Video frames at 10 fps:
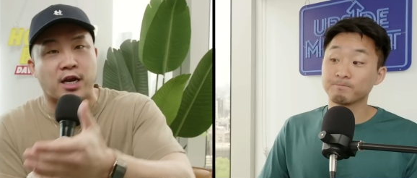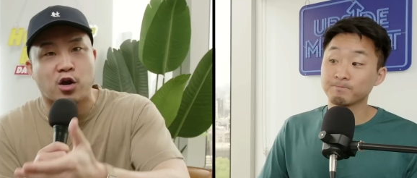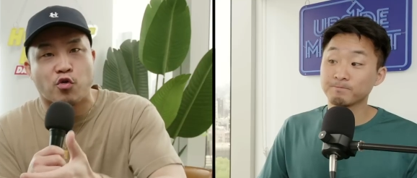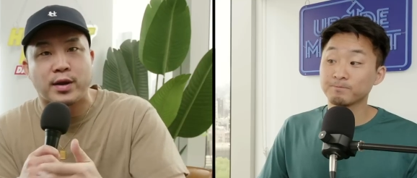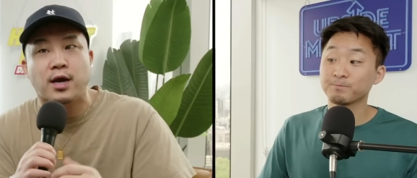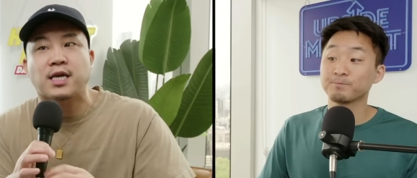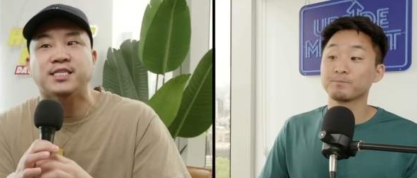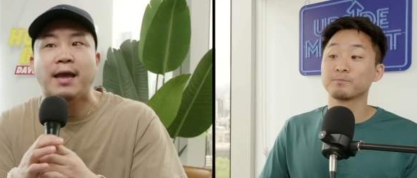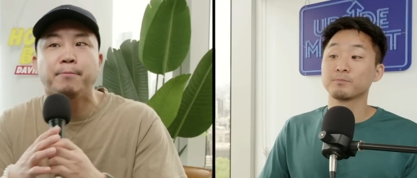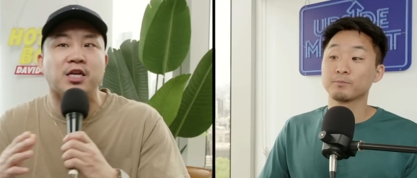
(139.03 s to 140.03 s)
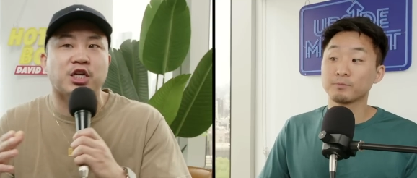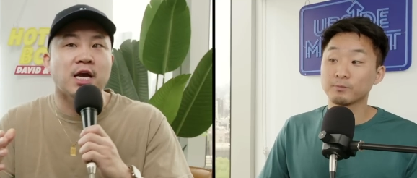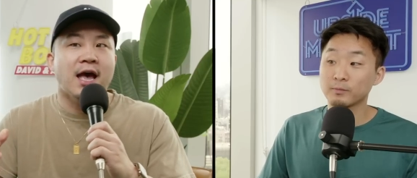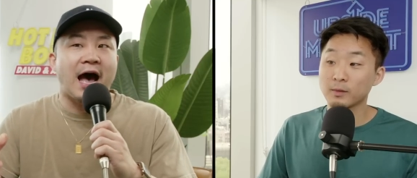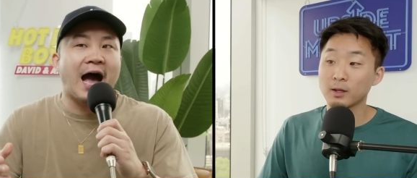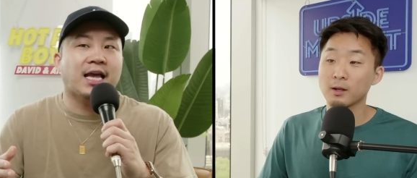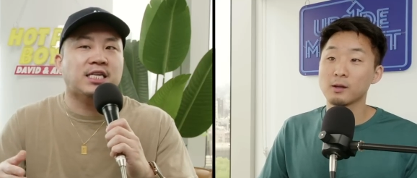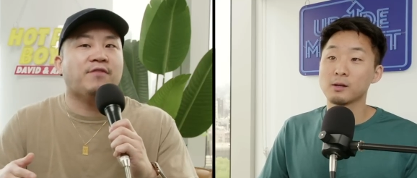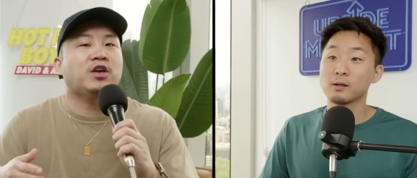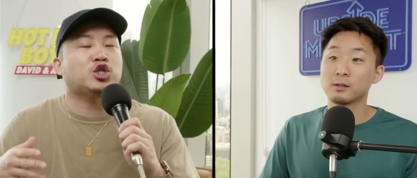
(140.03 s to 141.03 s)
Speaker 1: and Korea because they much, I
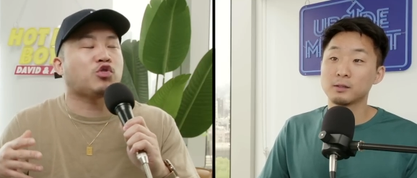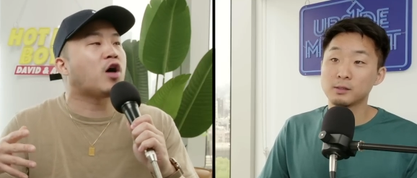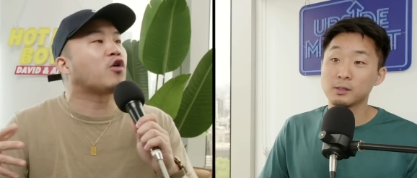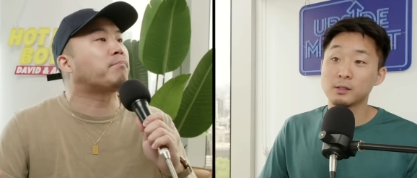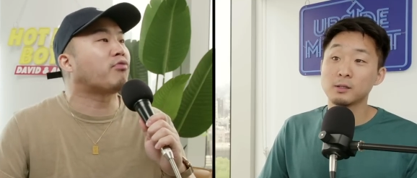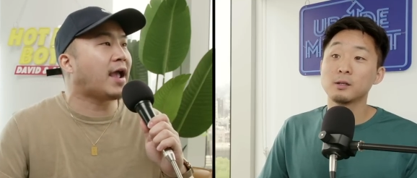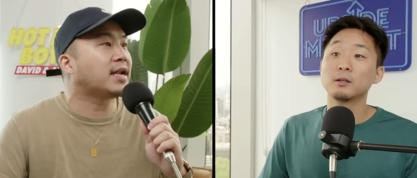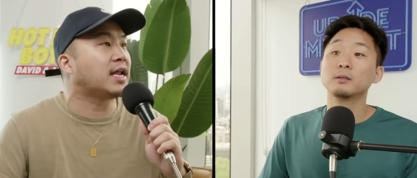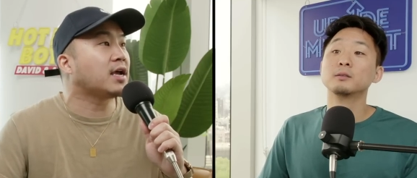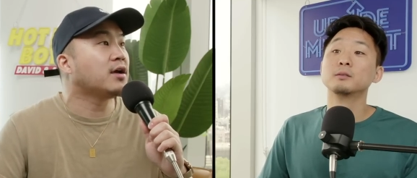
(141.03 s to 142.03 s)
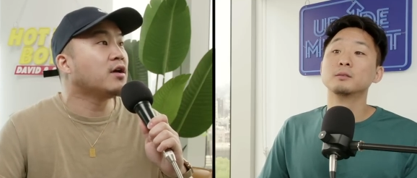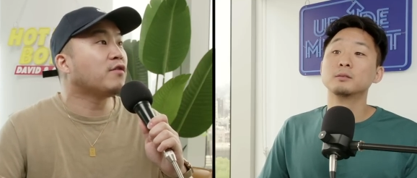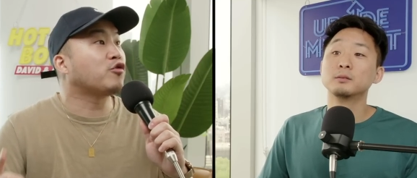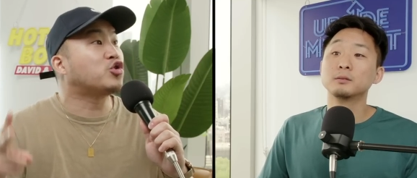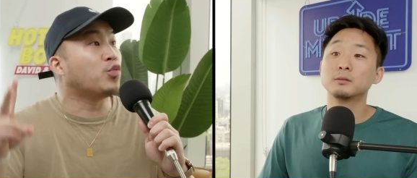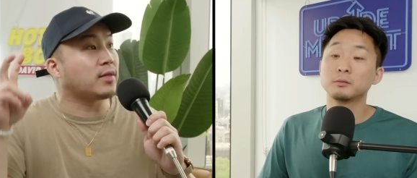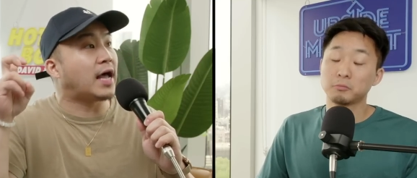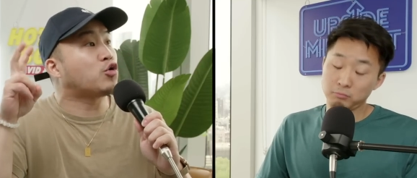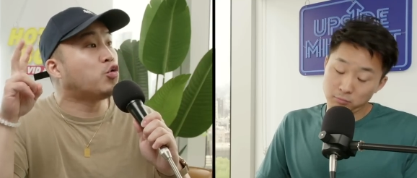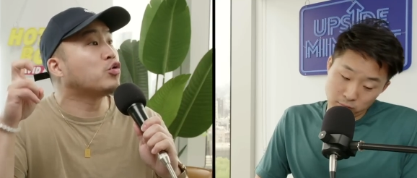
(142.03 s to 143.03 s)
guess, have a stronger branding for doing
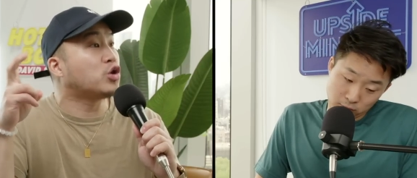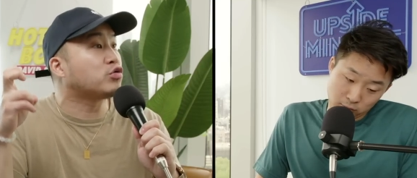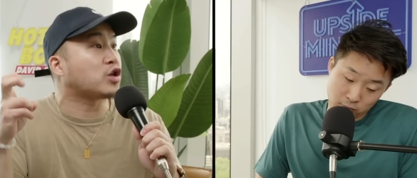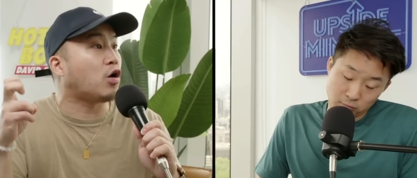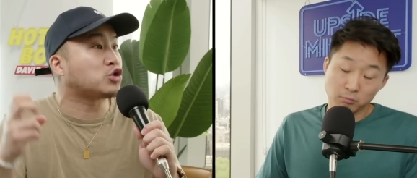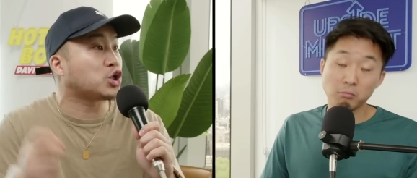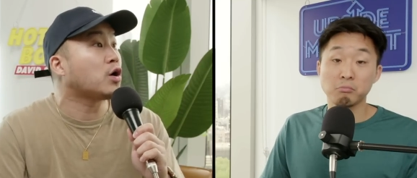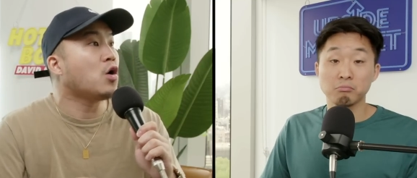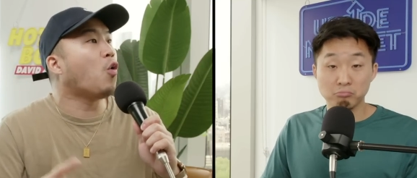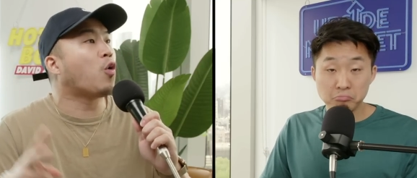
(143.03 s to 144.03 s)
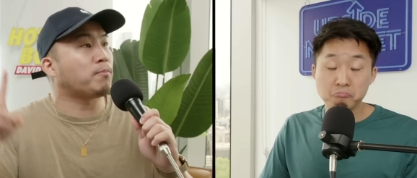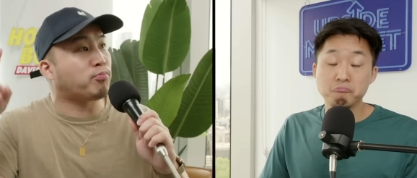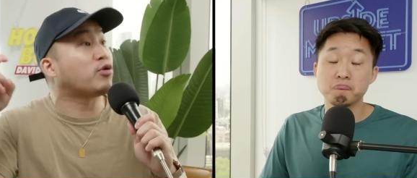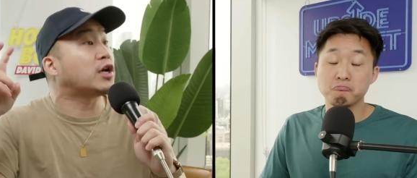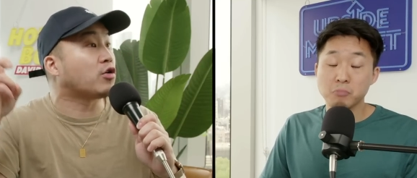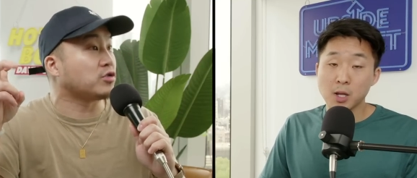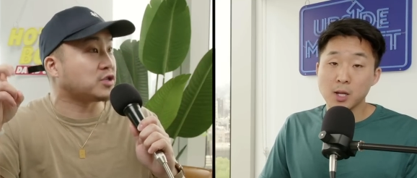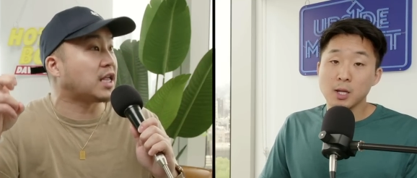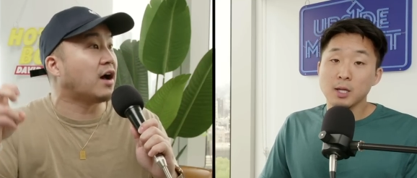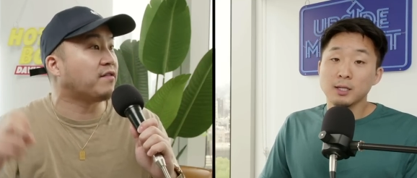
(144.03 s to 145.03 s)
like cool youth culture or pretty girl
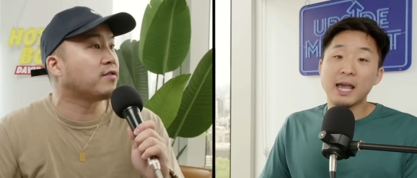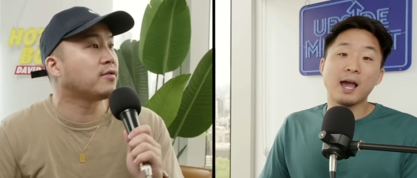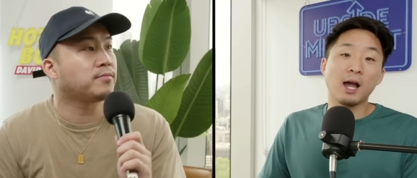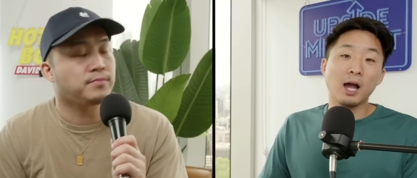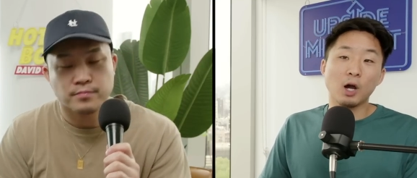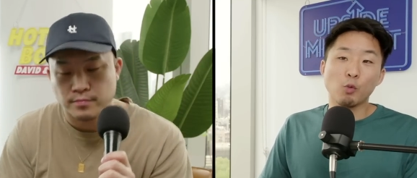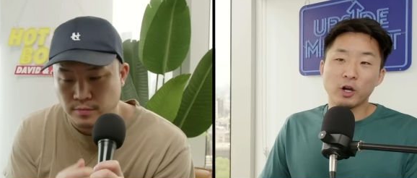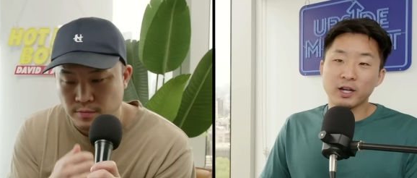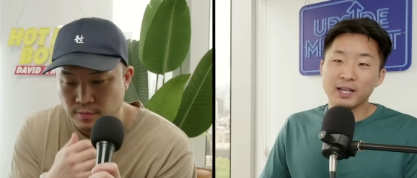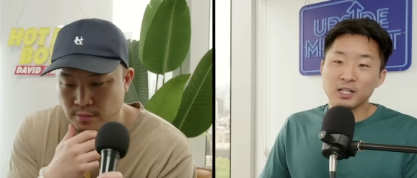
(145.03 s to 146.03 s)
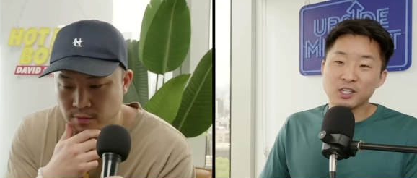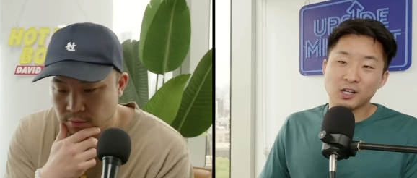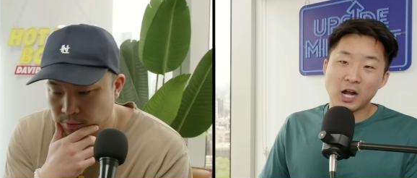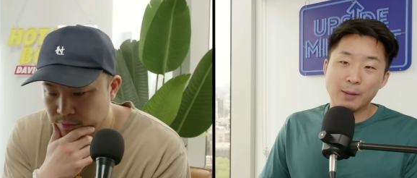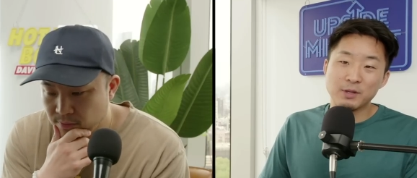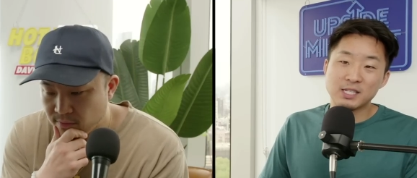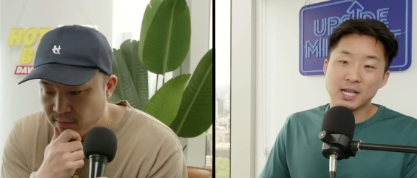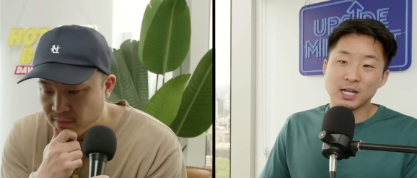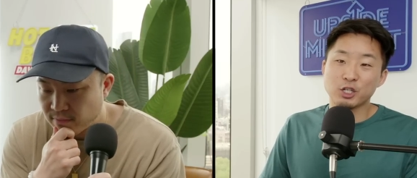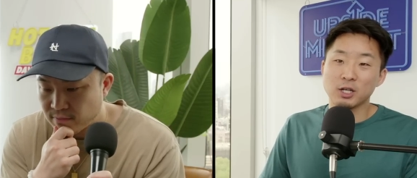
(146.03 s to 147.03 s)
stuff.
Speaker 2: Yeah. Uh, we're going to get into the the comments
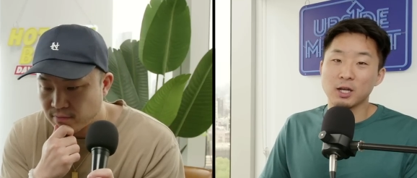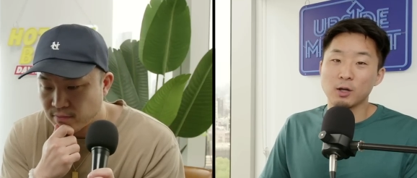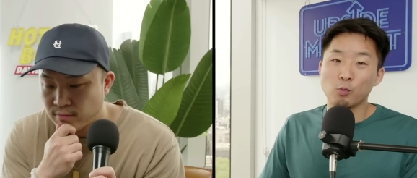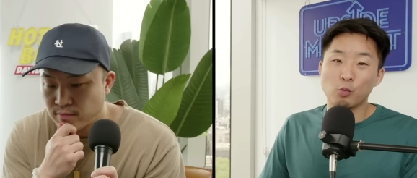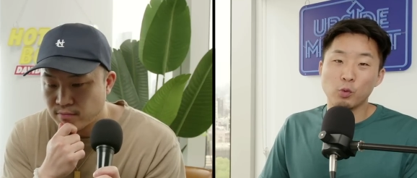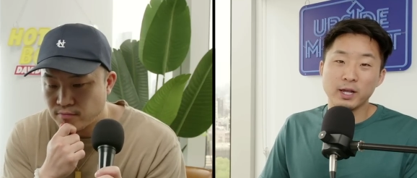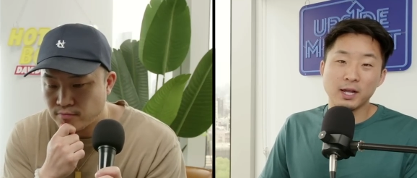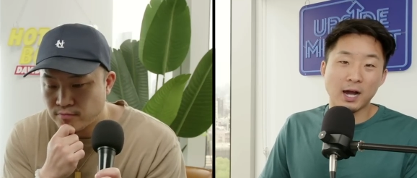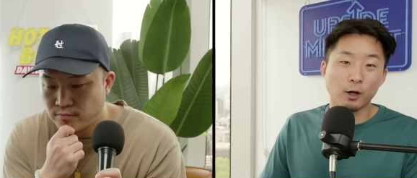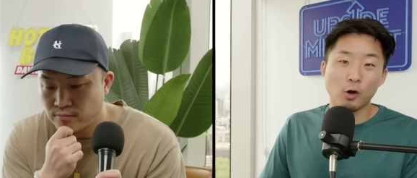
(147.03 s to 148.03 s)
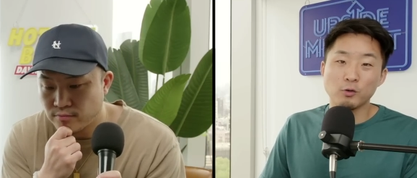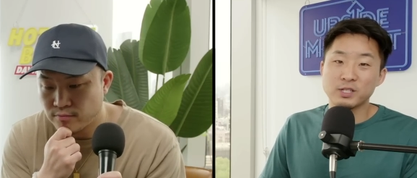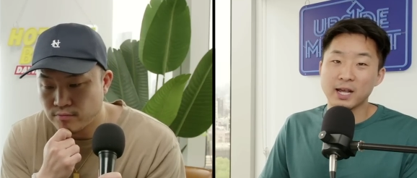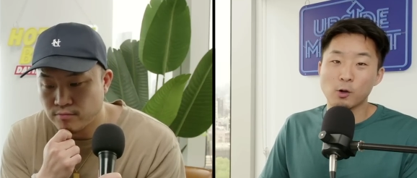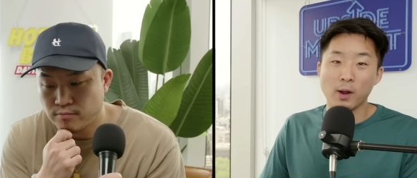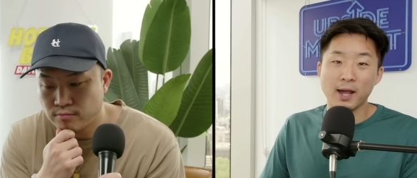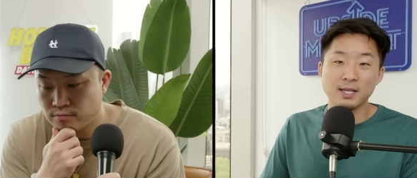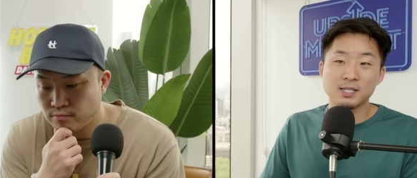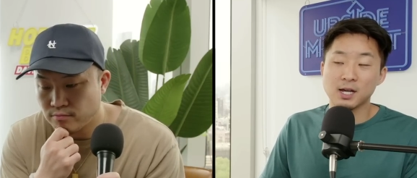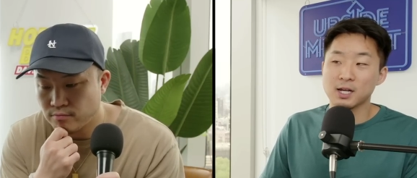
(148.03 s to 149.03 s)
section and we got our own
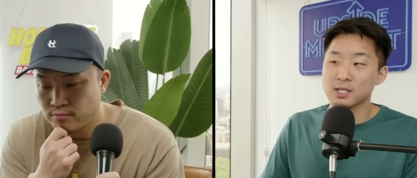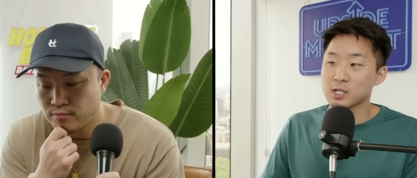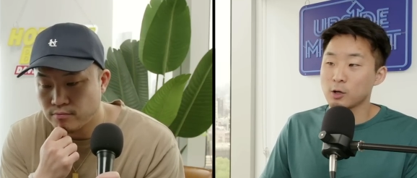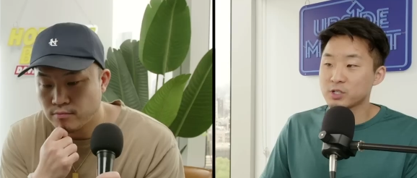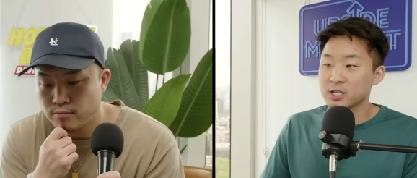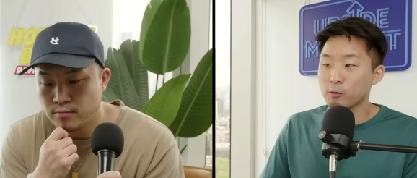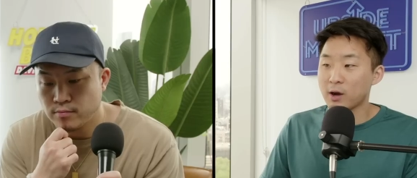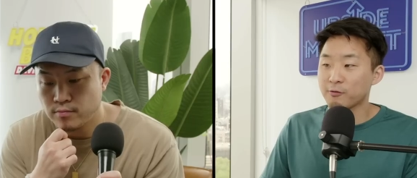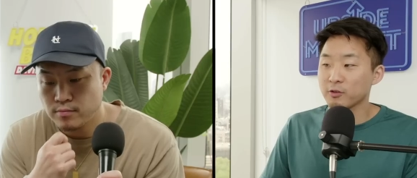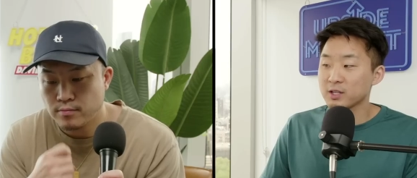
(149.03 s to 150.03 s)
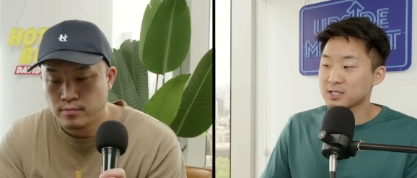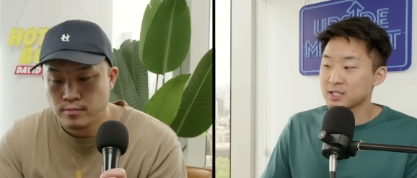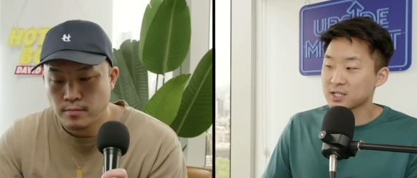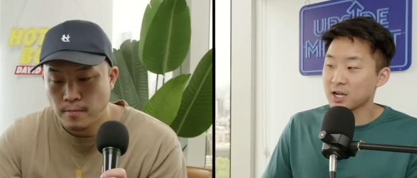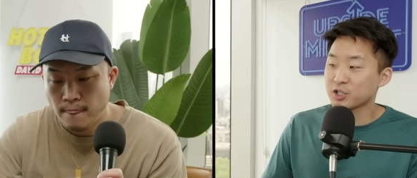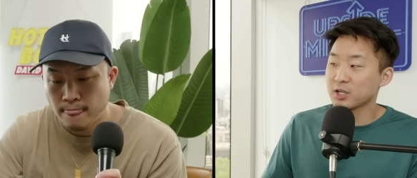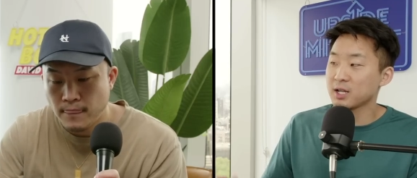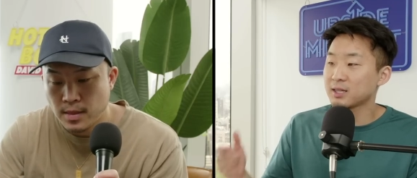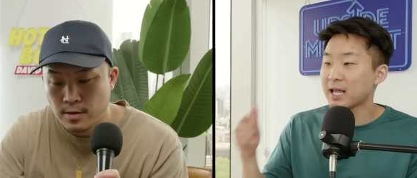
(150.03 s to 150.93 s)
takeaways. Uh, so stick around for this discussion and hit